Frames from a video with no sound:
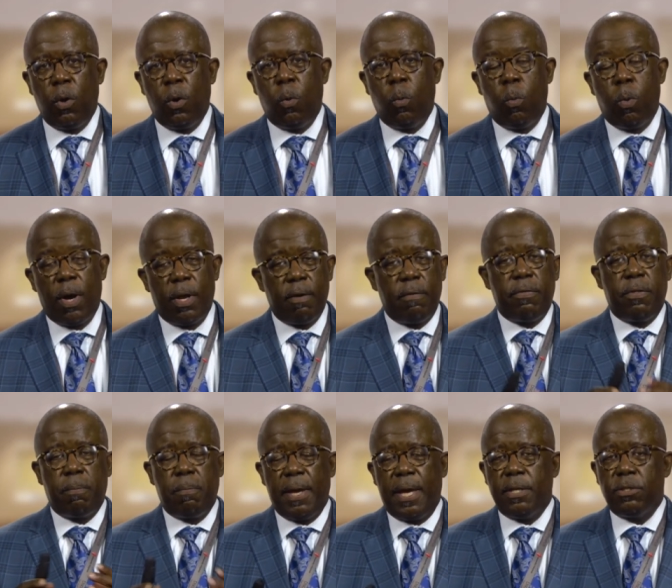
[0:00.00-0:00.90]
one of the
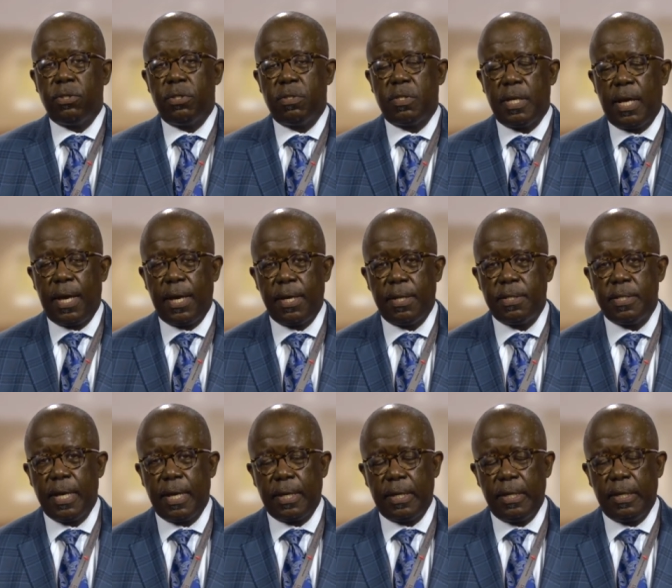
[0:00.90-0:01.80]
patients I had
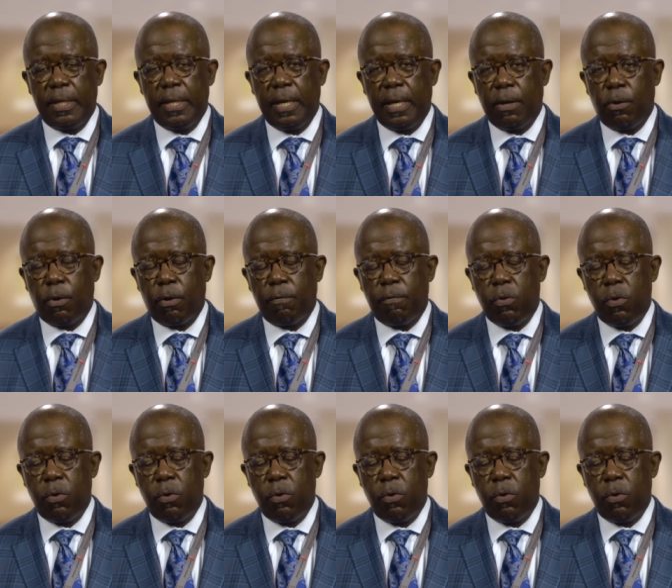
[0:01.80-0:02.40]
taken care of,